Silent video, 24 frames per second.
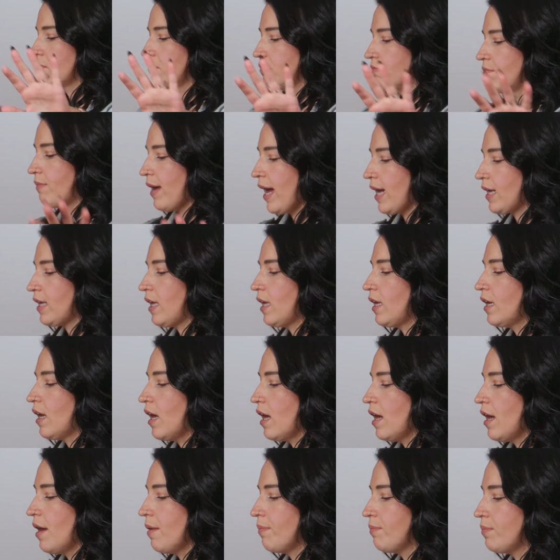backing
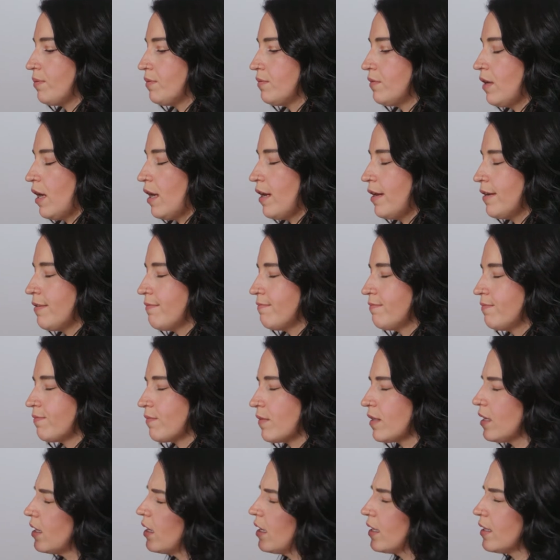up,
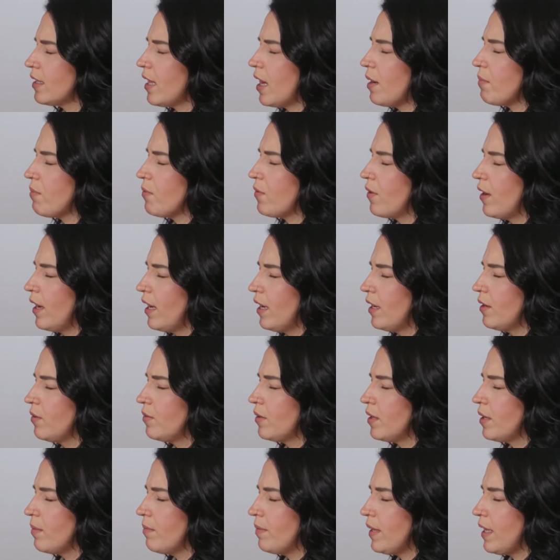at that point, it
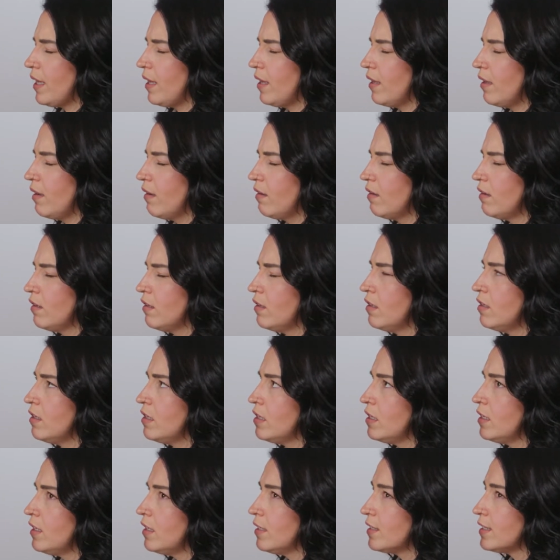would have been
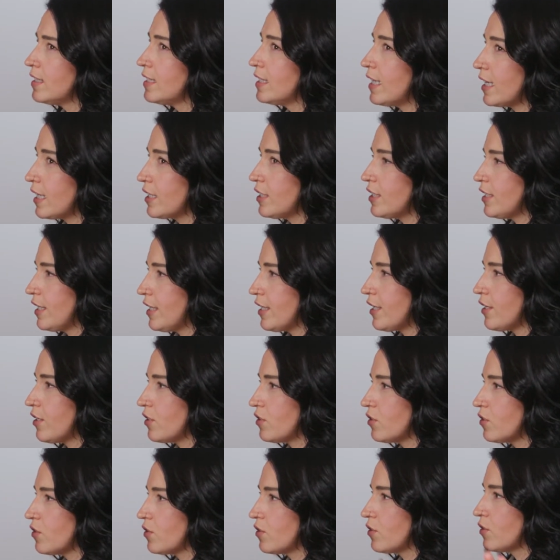6
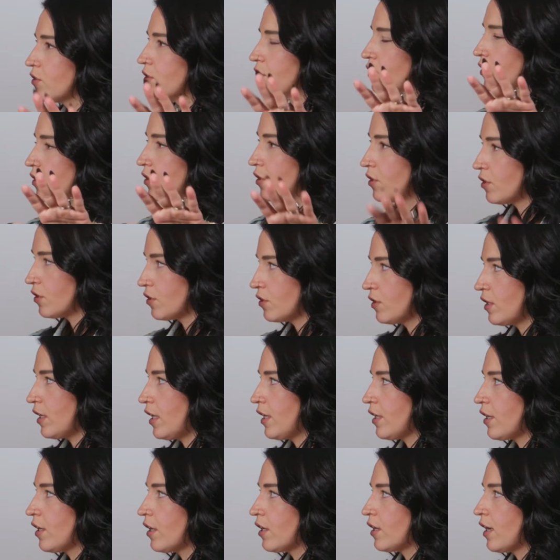years
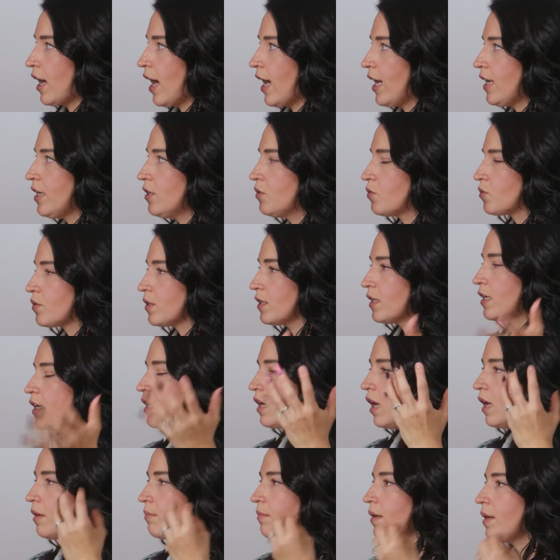earlier, I had really
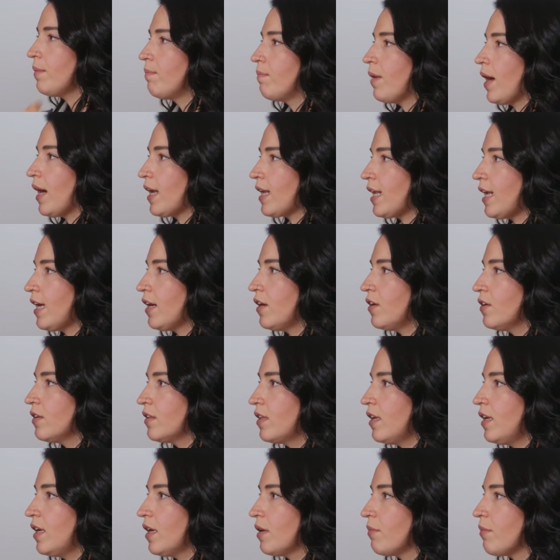gotten my body
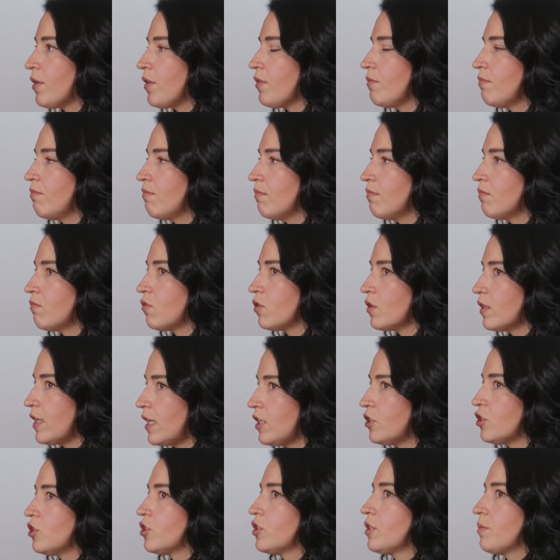healthy and my
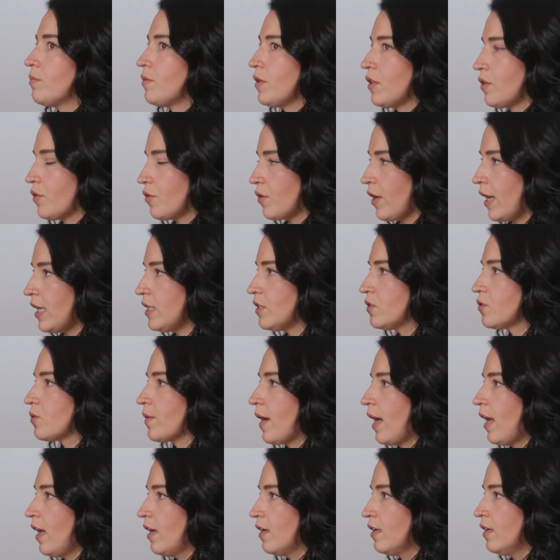relationship with Christ
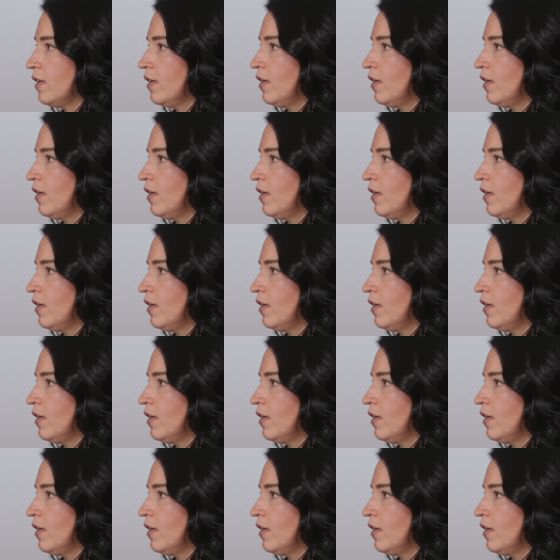right.